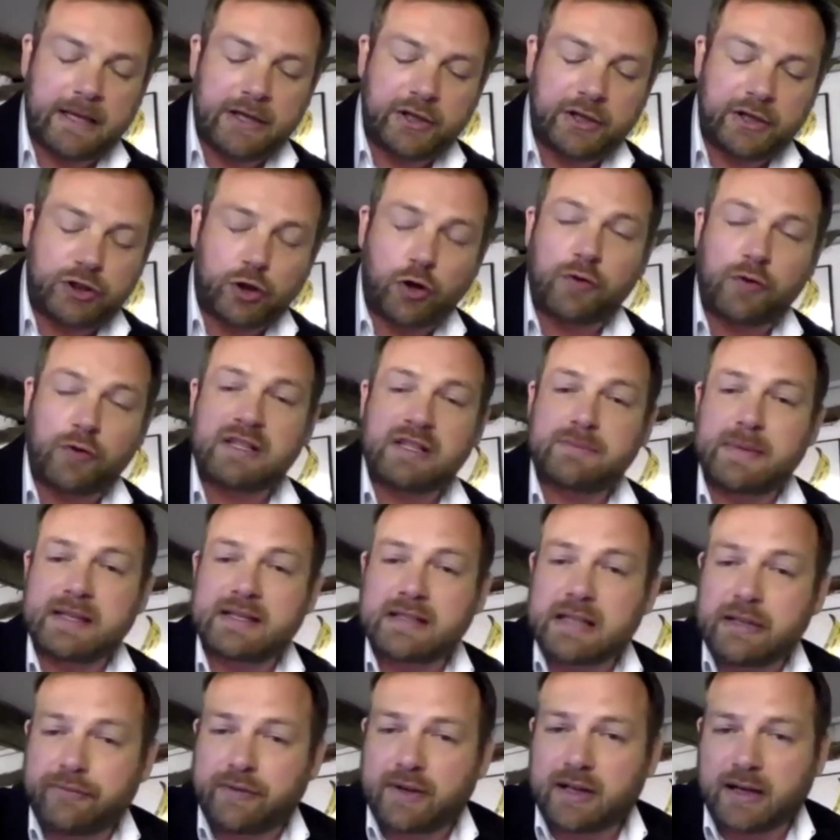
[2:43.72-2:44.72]
insurance
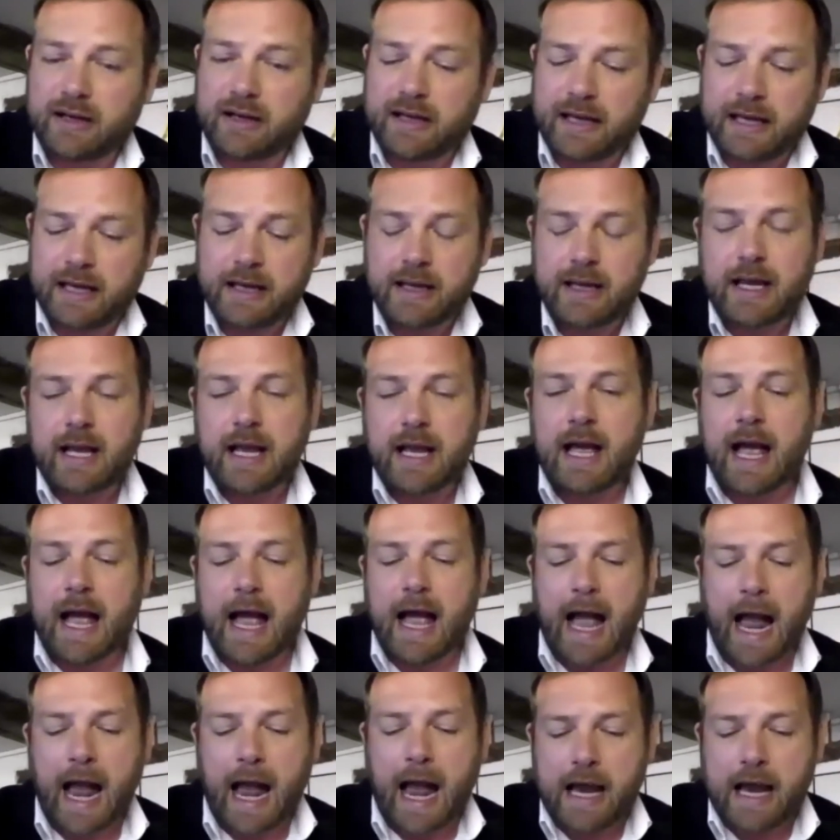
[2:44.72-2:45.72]
specifically
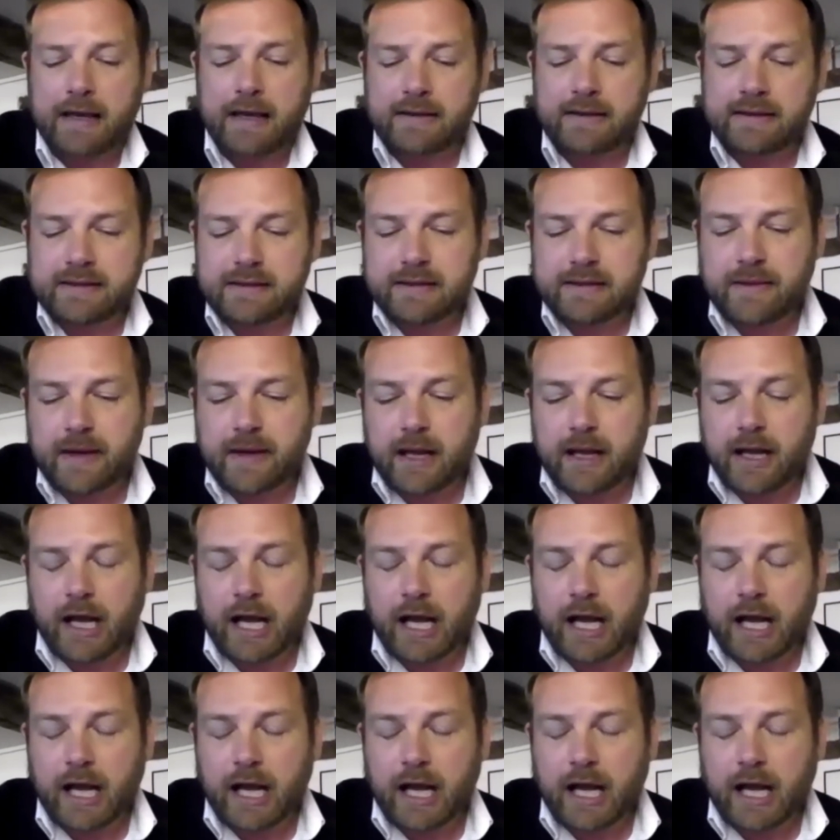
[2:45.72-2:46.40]
has,